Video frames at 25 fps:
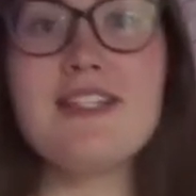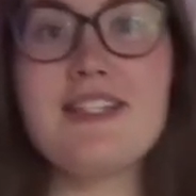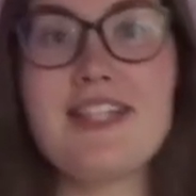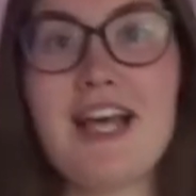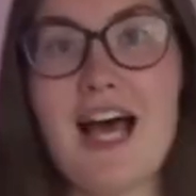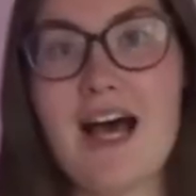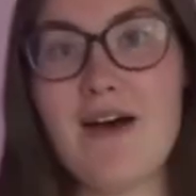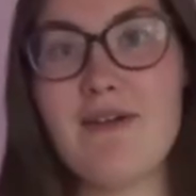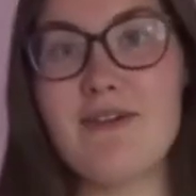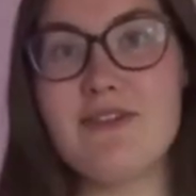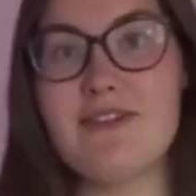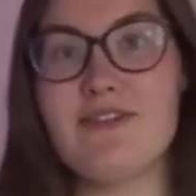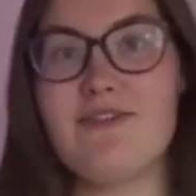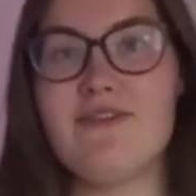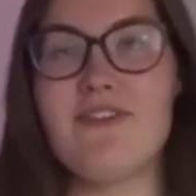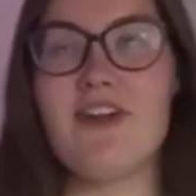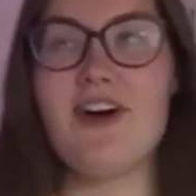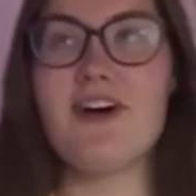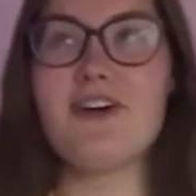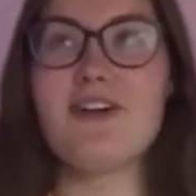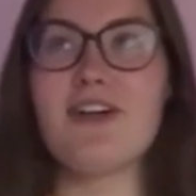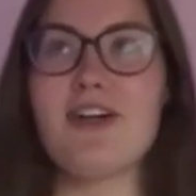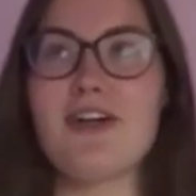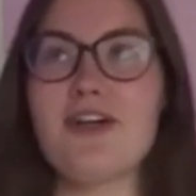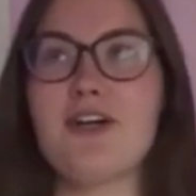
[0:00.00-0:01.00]
Towers
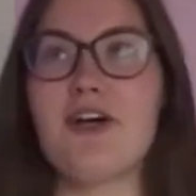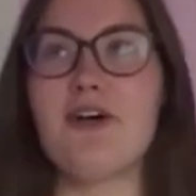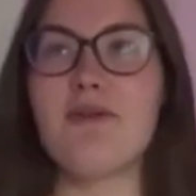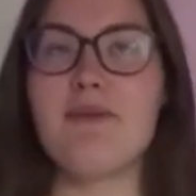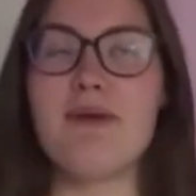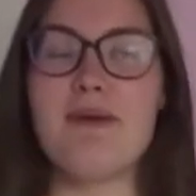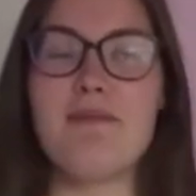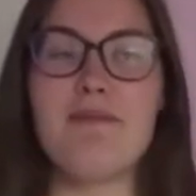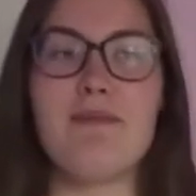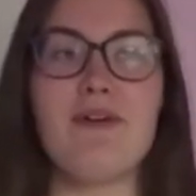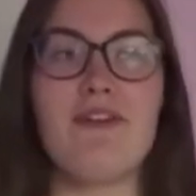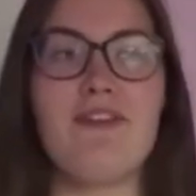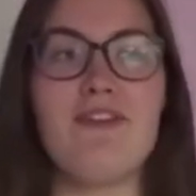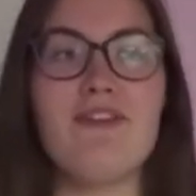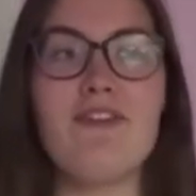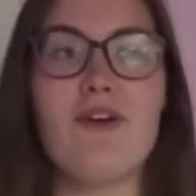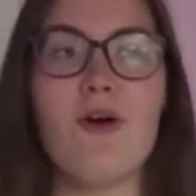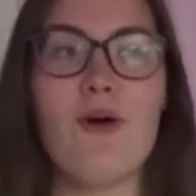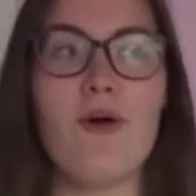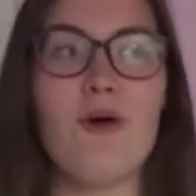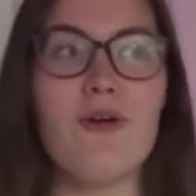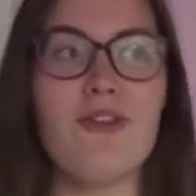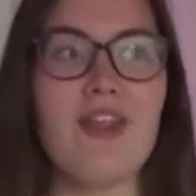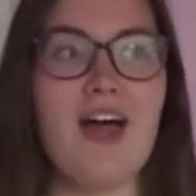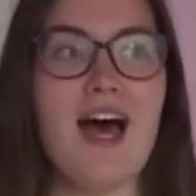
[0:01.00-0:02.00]
vlog coming
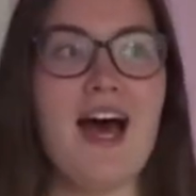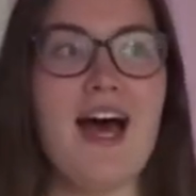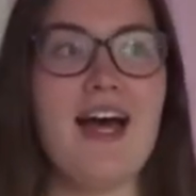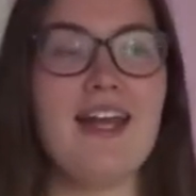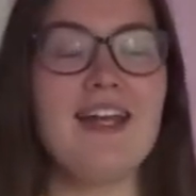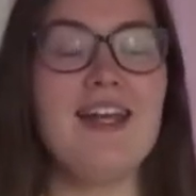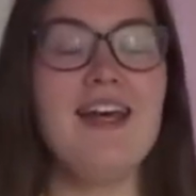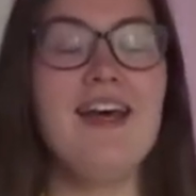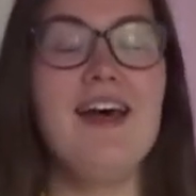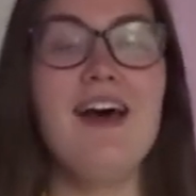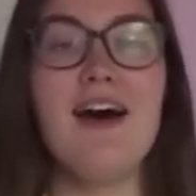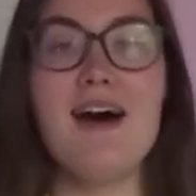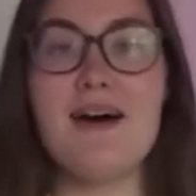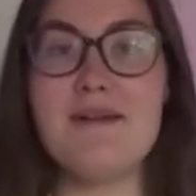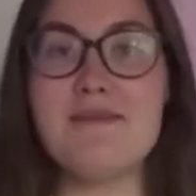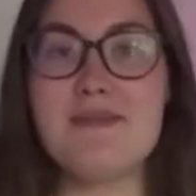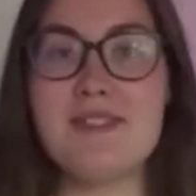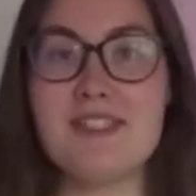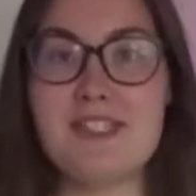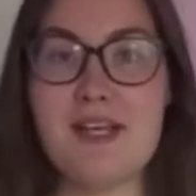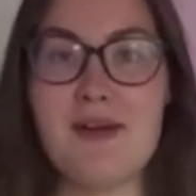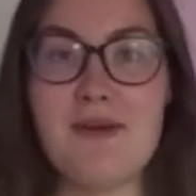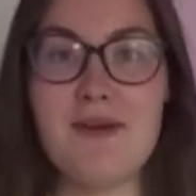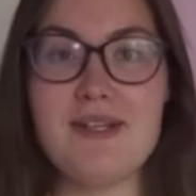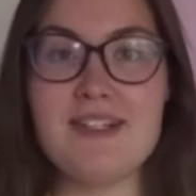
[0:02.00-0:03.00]
before then. I'm
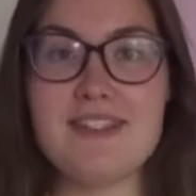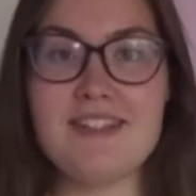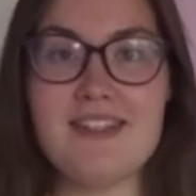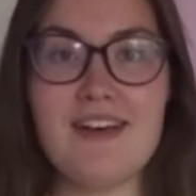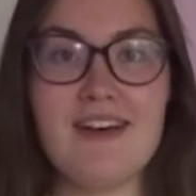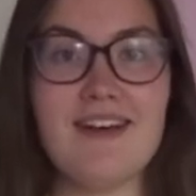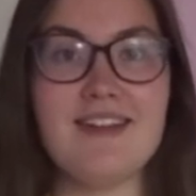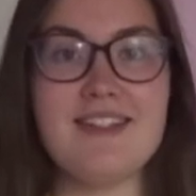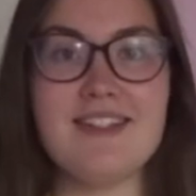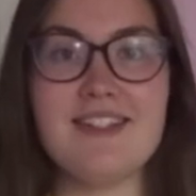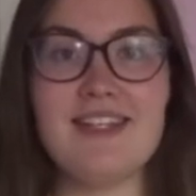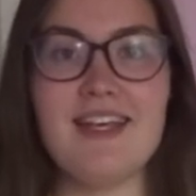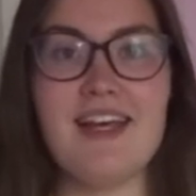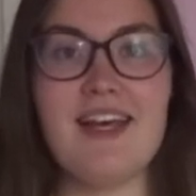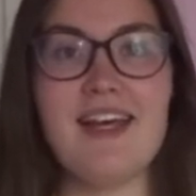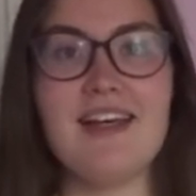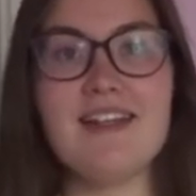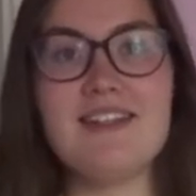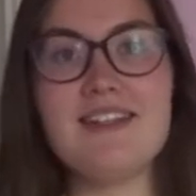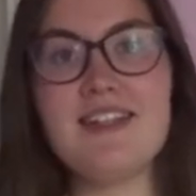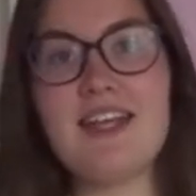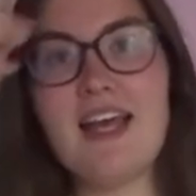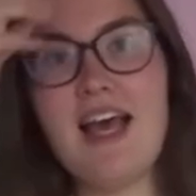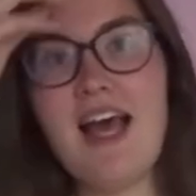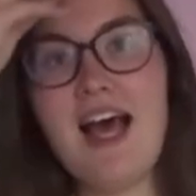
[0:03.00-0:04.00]
so
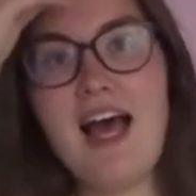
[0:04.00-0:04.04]
excited.